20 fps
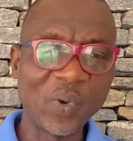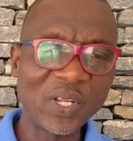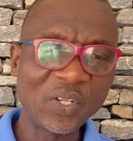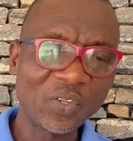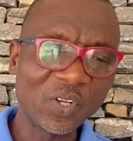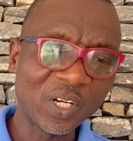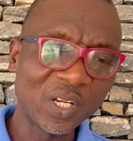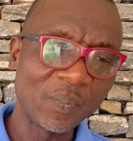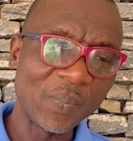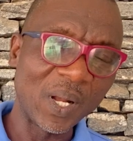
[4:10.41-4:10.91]
you
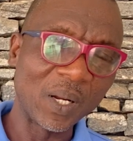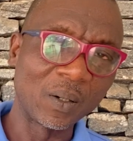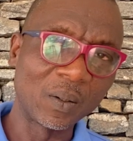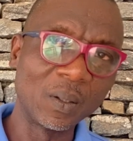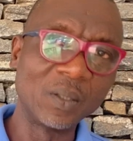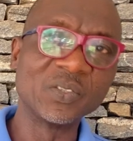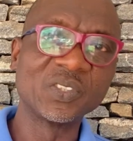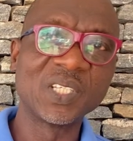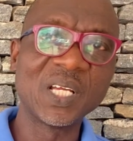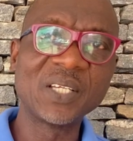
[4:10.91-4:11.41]
talk about
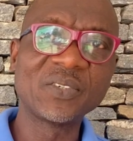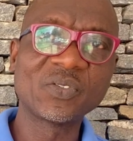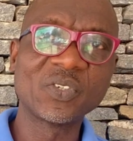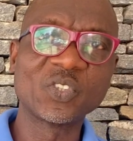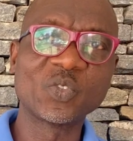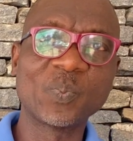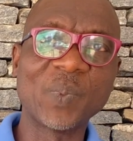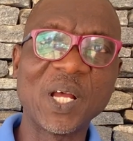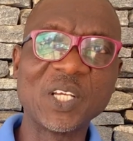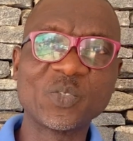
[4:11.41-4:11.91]
consensus
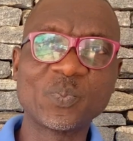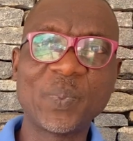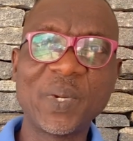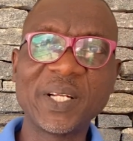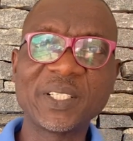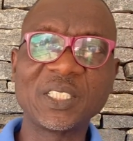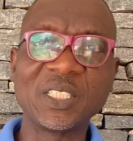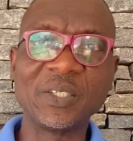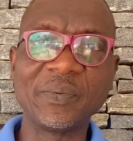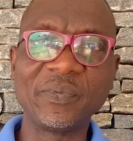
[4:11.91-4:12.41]

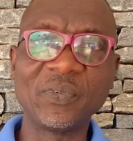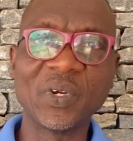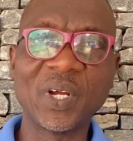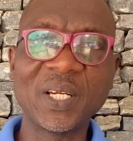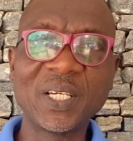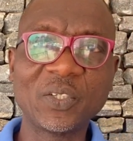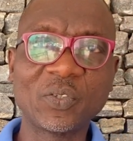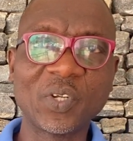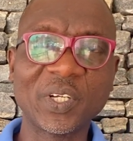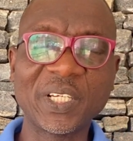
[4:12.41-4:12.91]
perspective, you're
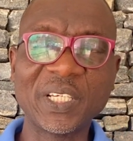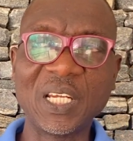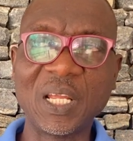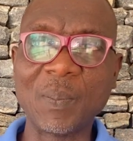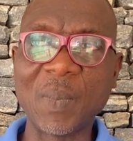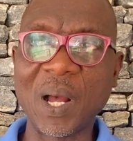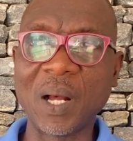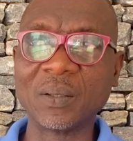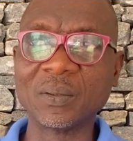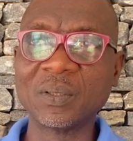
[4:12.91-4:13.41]
already talking
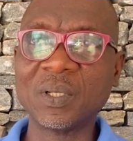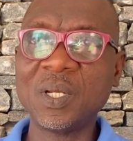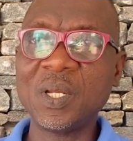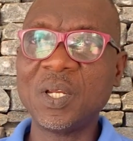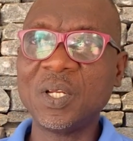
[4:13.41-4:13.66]
about